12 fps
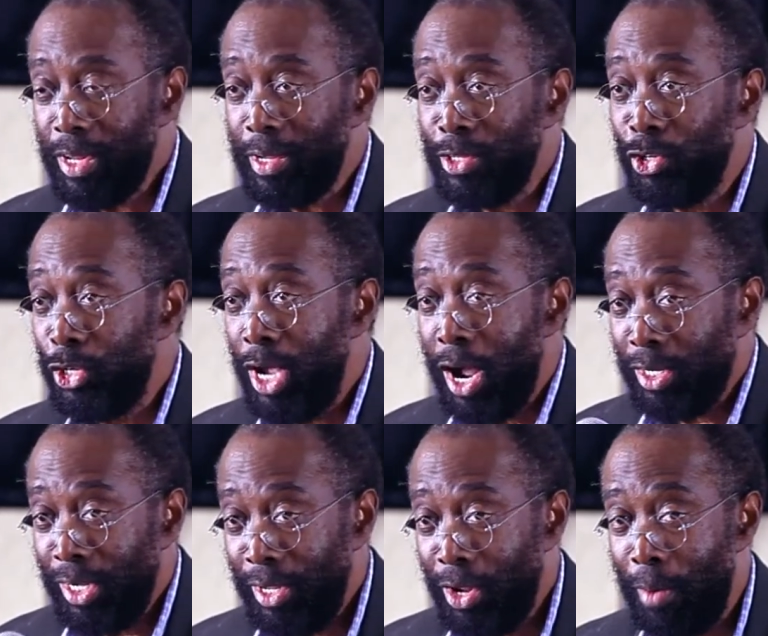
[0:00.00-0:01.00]
So they're
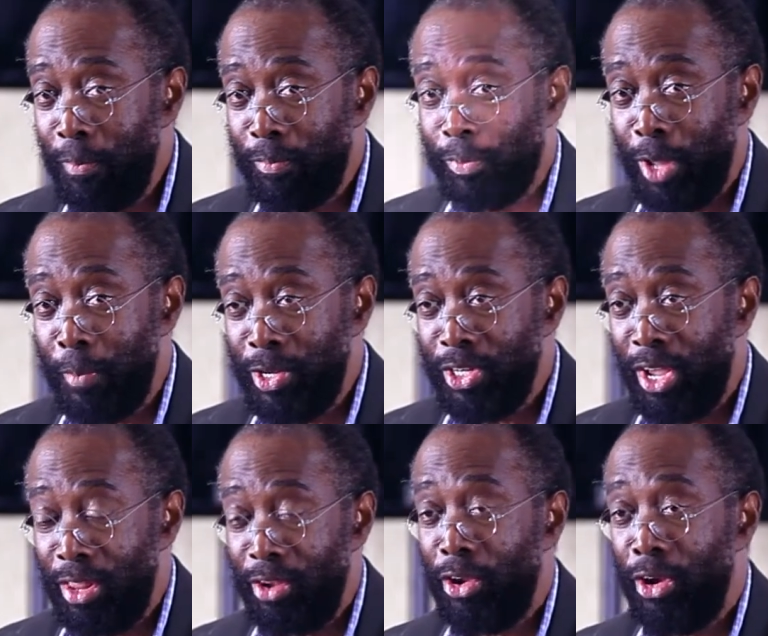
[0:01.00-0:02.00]
actually coming
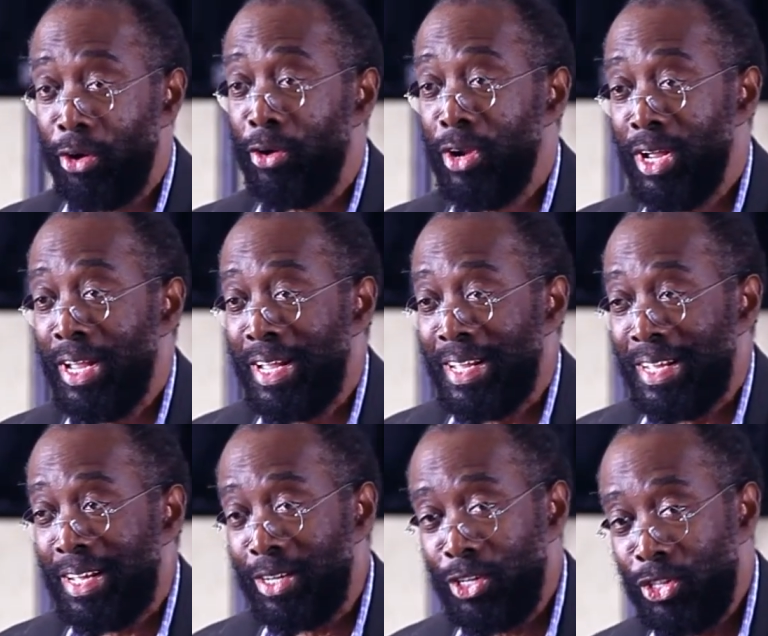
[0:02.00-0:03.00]
together here,
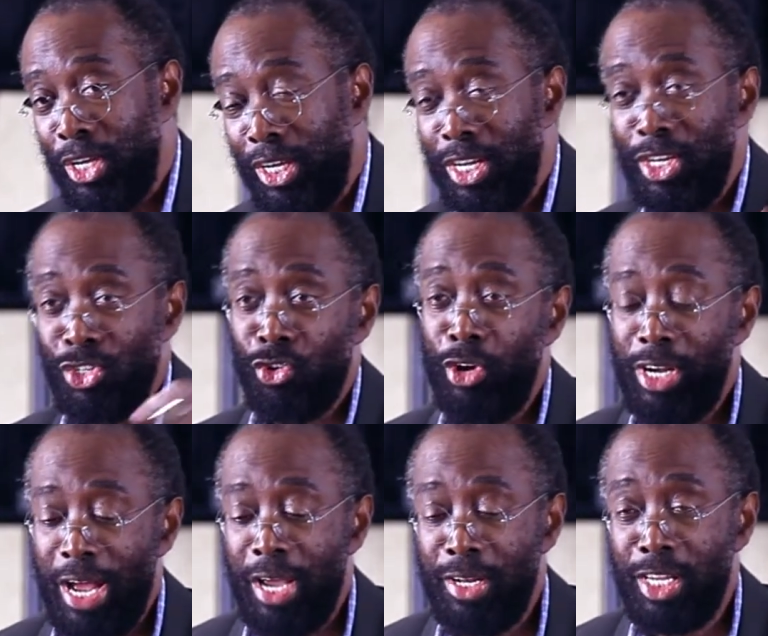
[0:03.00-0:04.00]
and they're taking these great
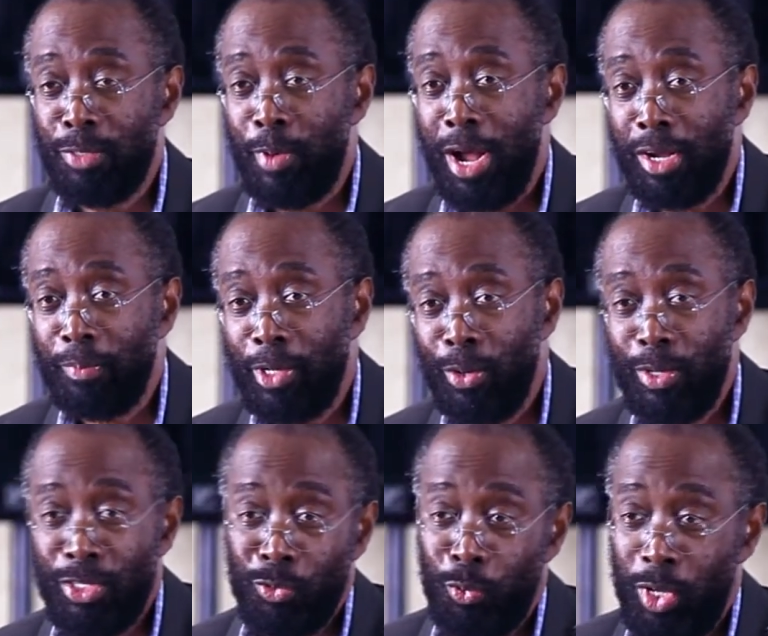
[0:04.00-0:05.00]
ideas back
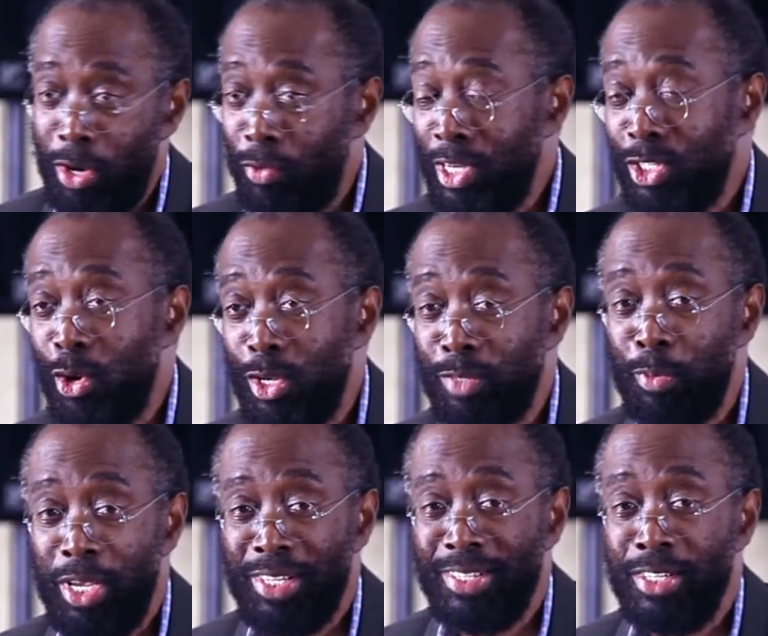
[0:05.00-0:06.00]
because we are
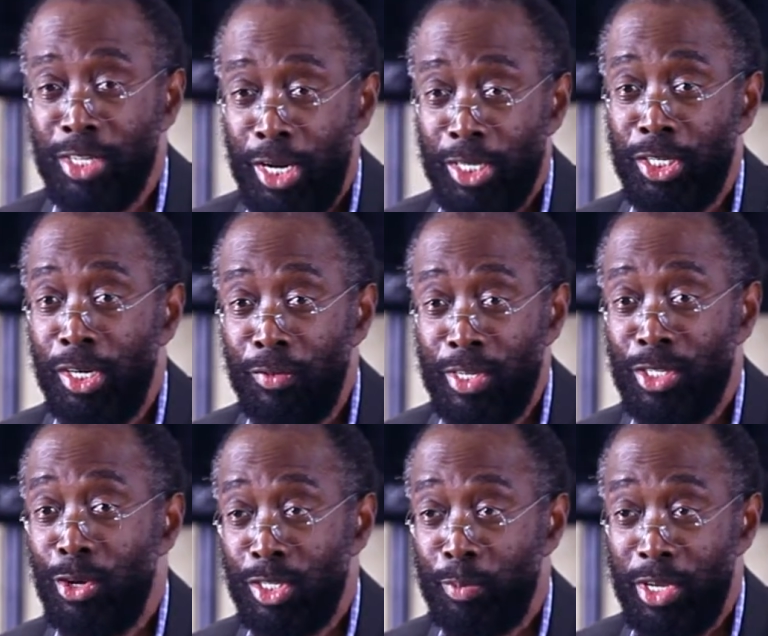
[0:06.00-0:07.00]
resource-based, intellectually
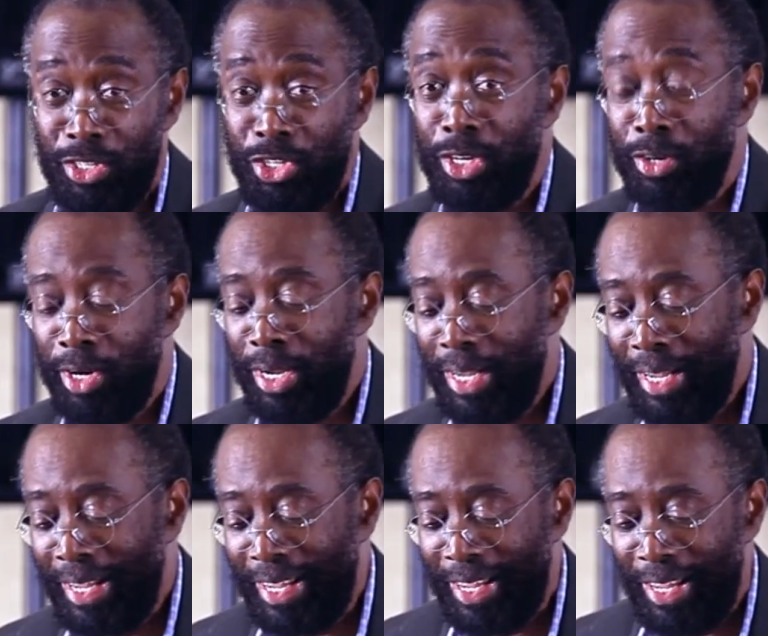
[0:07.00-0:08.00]
resource-based here,
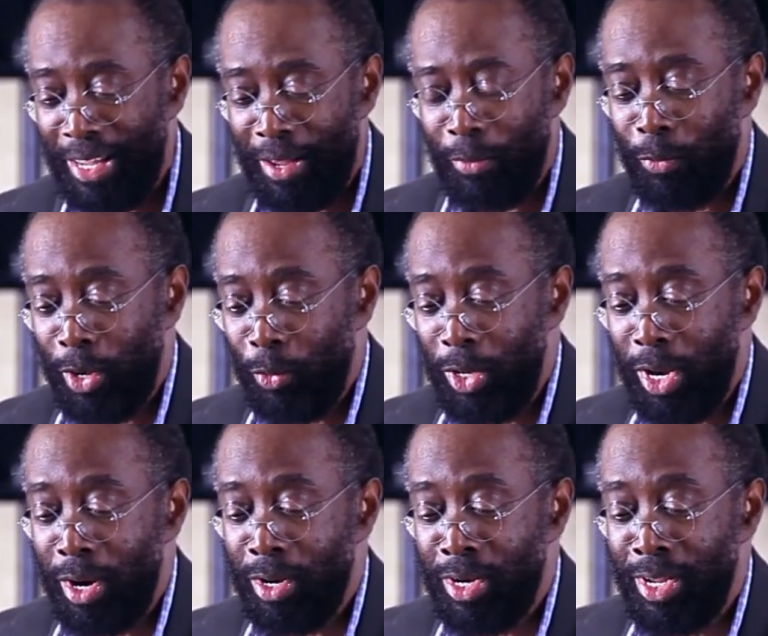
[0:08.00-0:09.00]
where we
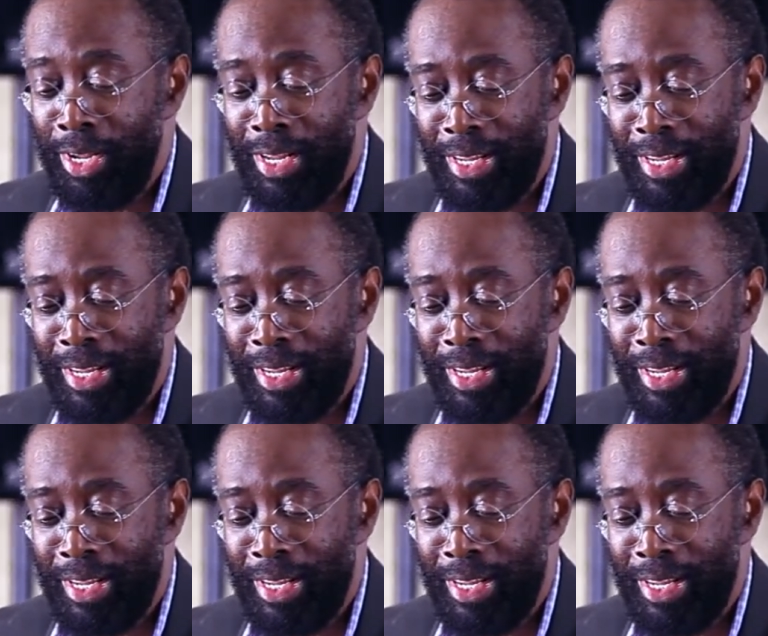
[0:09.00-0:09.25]
are today.